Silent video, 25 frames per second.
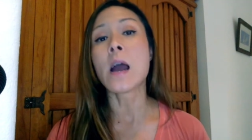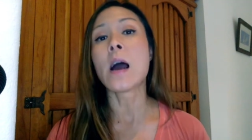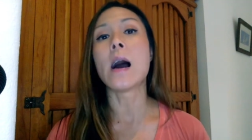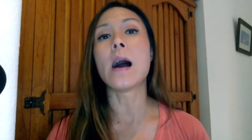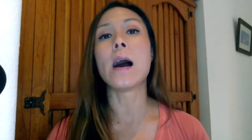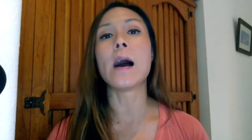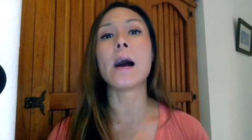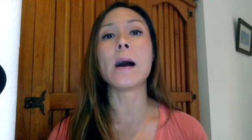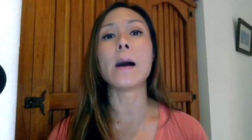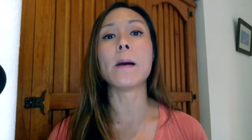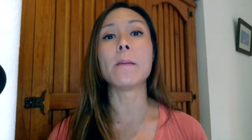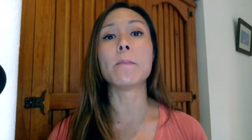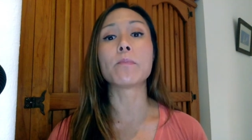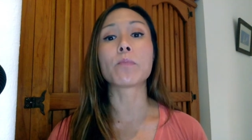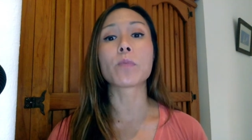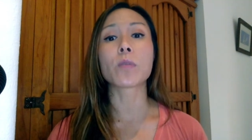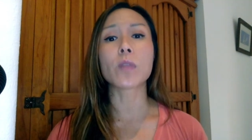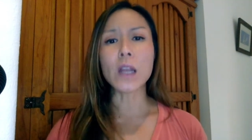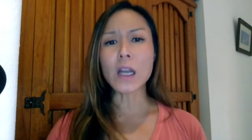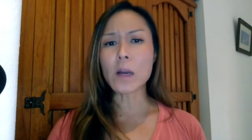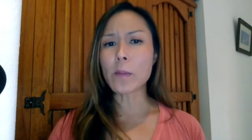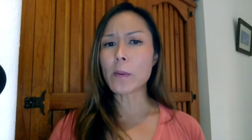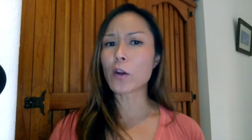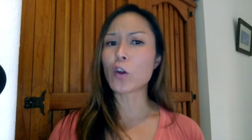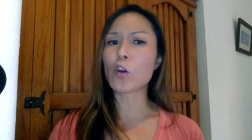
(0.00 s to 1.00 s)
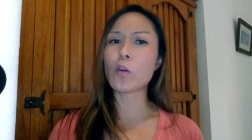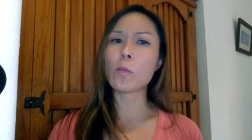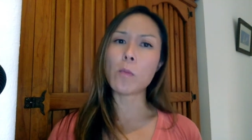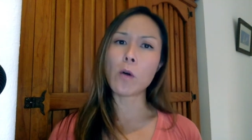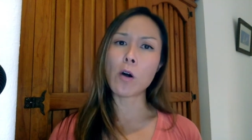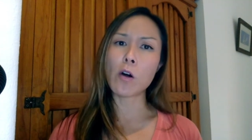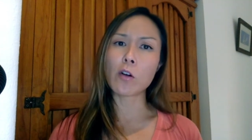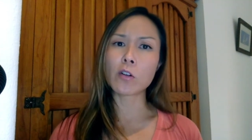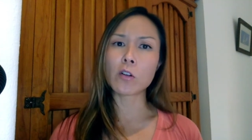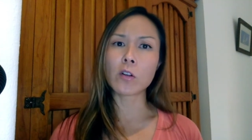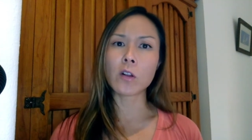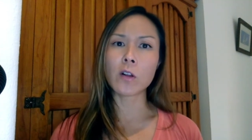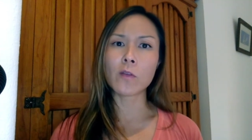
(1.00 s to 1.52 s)
Think about your
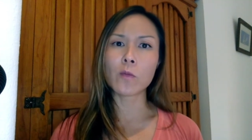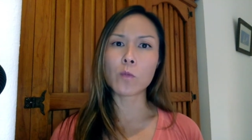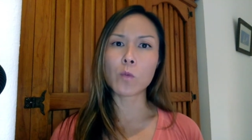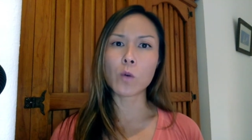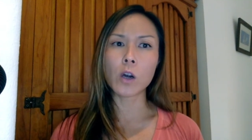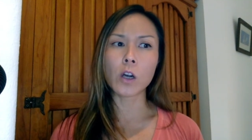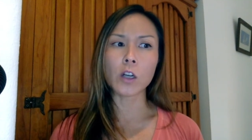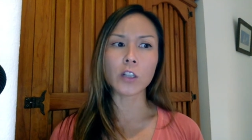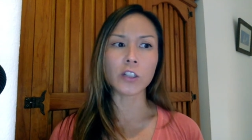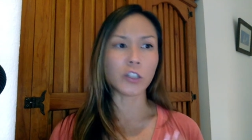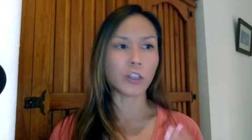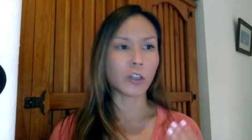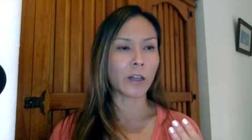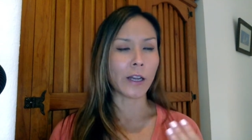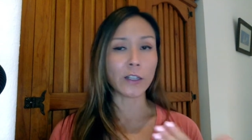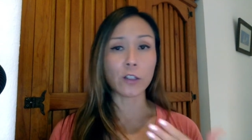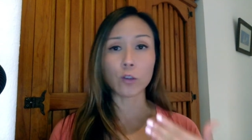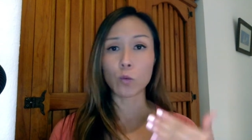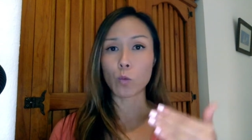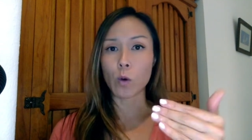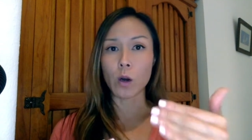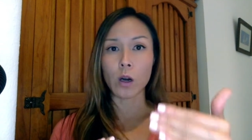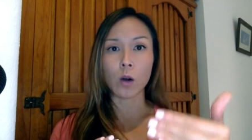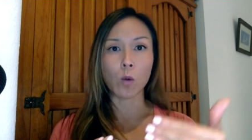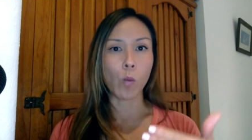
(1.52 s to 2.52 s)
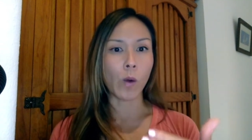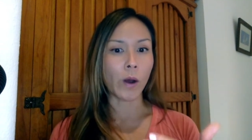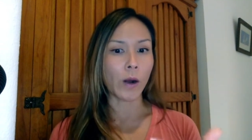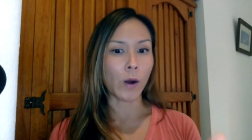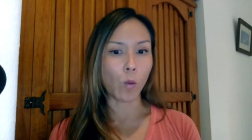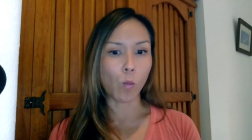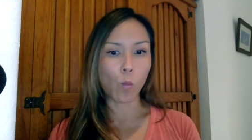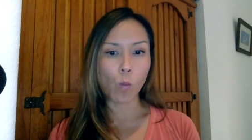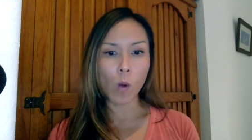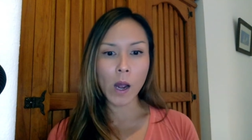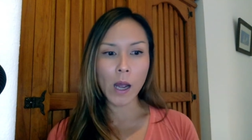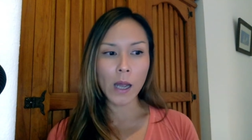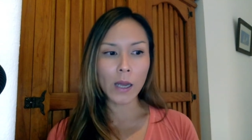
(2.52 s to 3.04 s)
model of work. Do you like to work
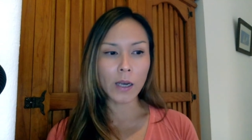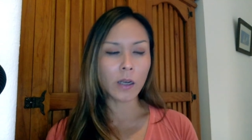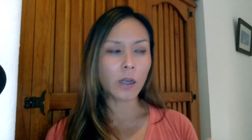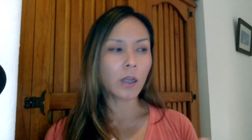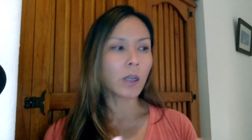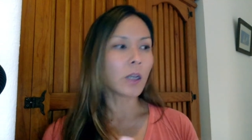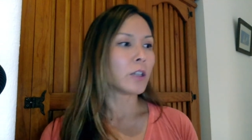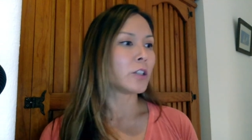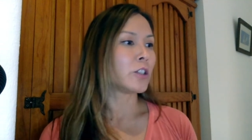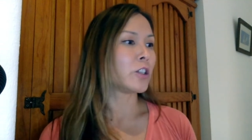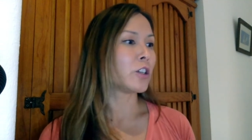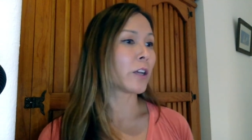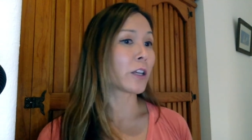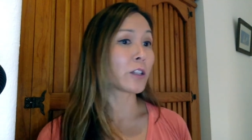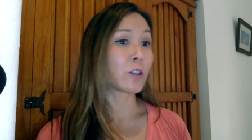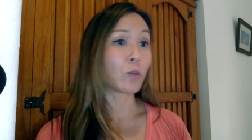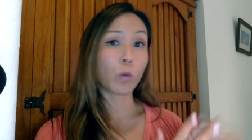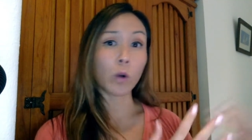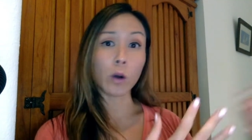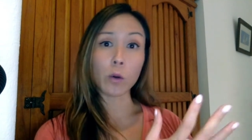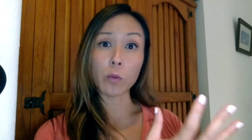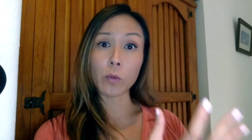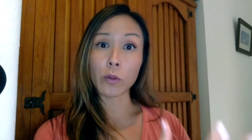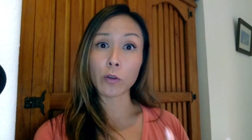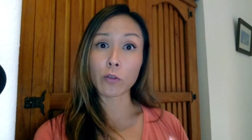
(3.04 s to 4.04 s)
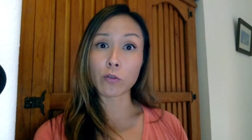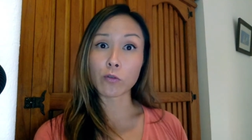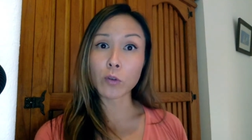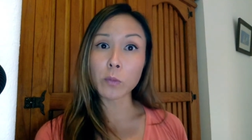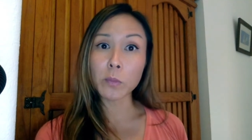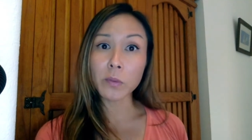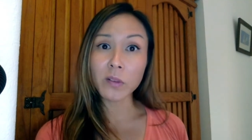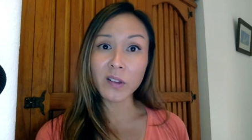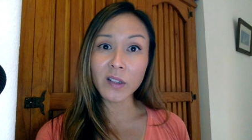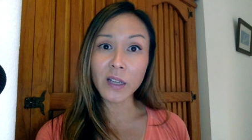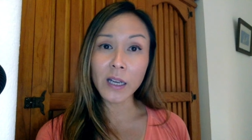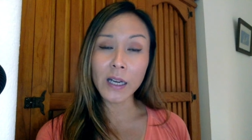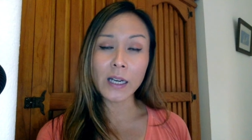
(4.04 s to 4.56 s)
one-on-one? Do you like to work with the
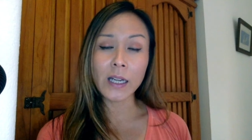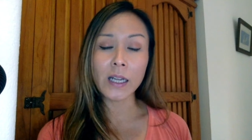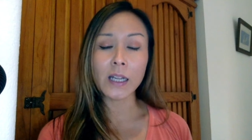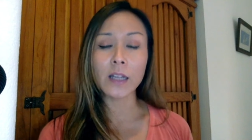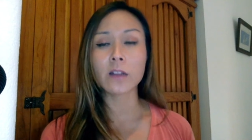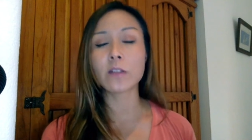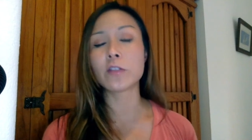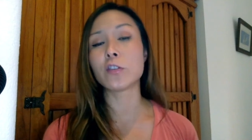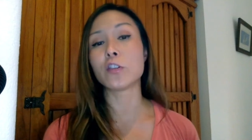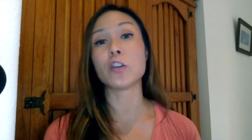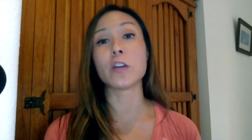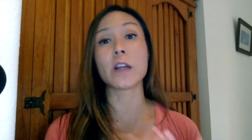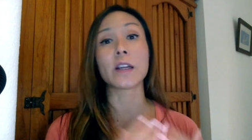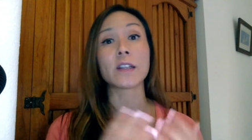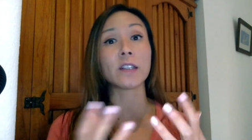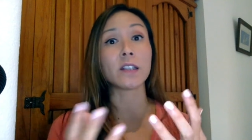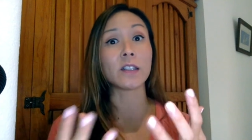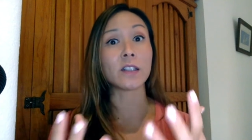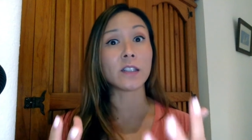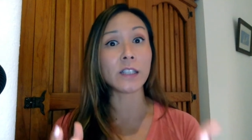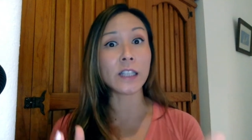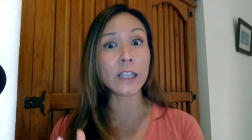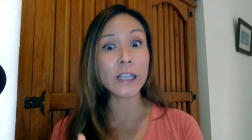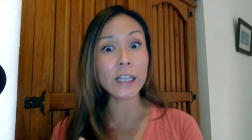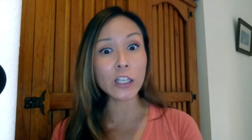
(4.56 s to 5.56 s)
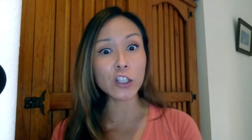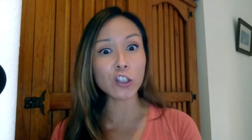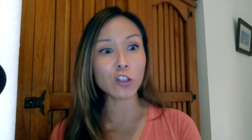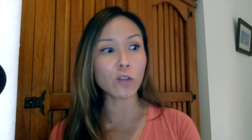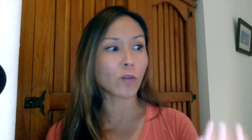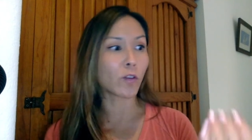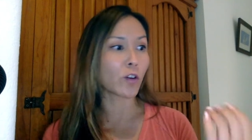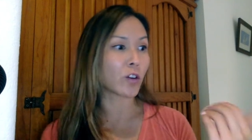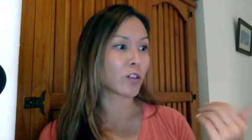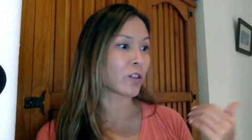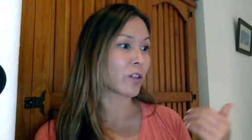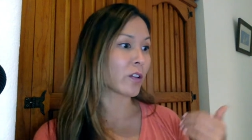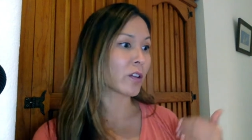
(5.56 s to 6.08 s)
group settings? Do you like to teach
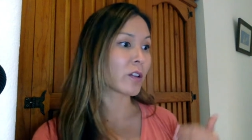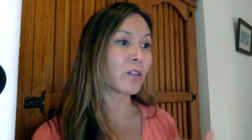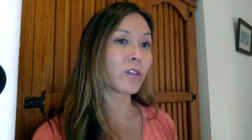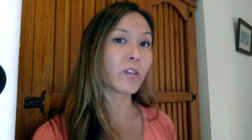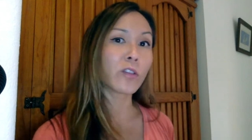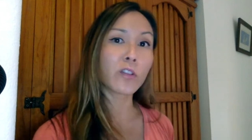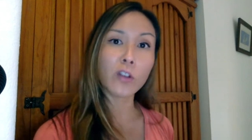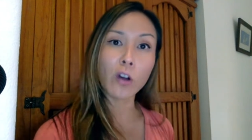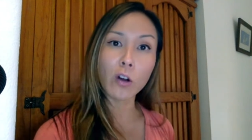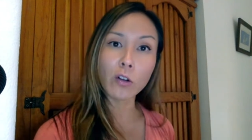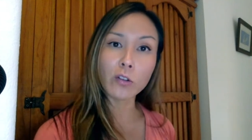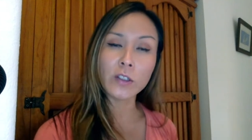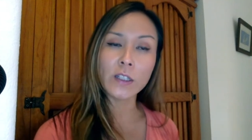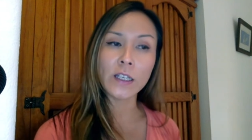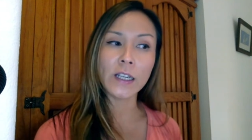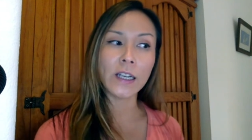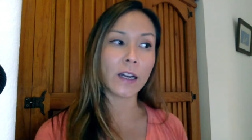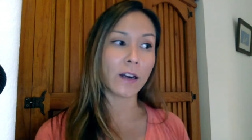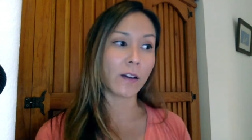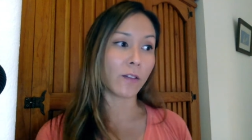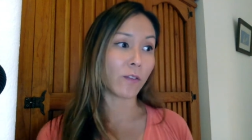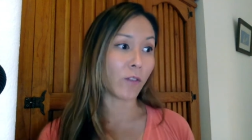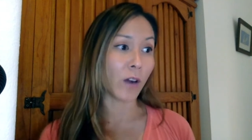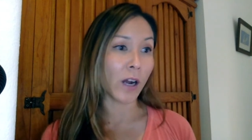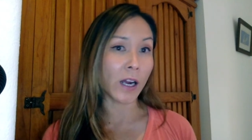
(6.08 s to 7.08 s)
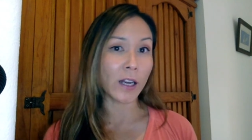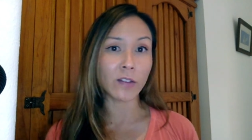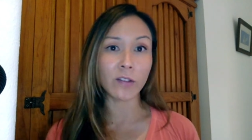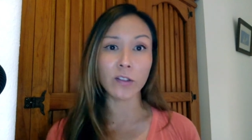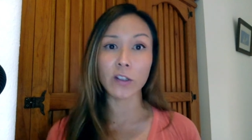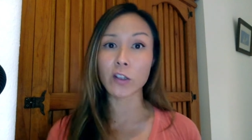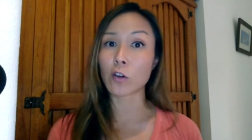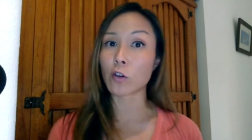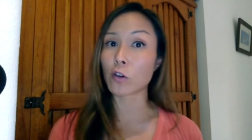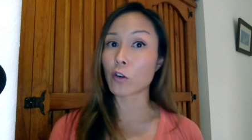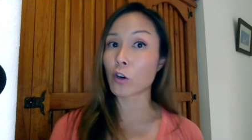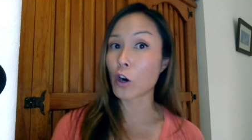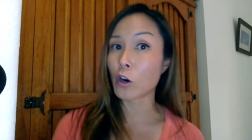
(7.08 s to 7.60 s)
versus consulting and
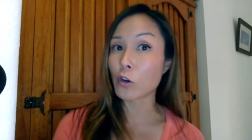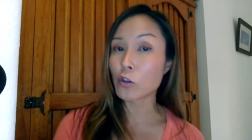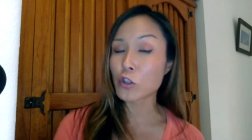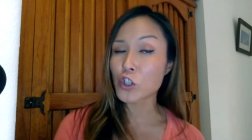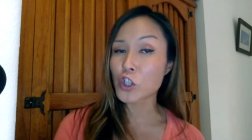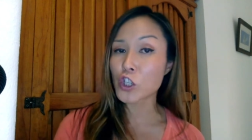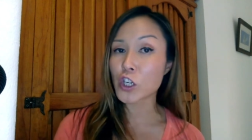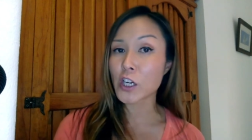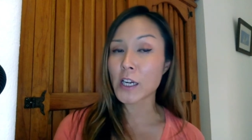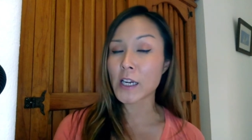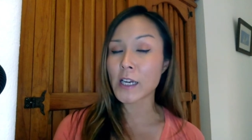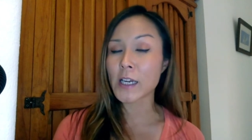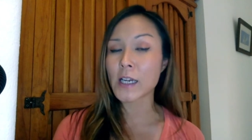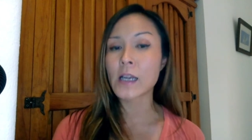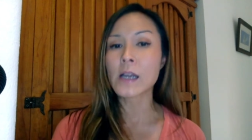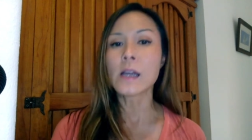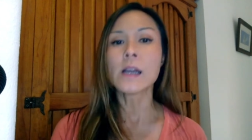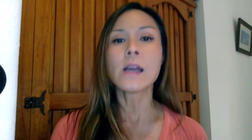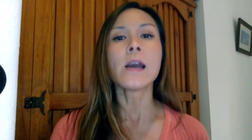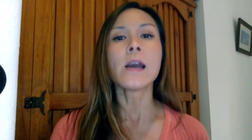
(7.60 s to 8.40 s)
advising or coaching?